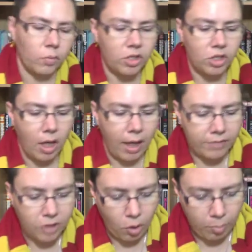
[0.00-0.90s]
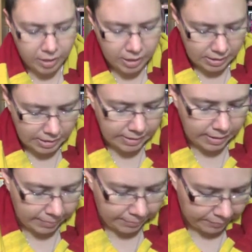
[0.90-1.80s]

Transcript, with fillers: We shall have to open it to see.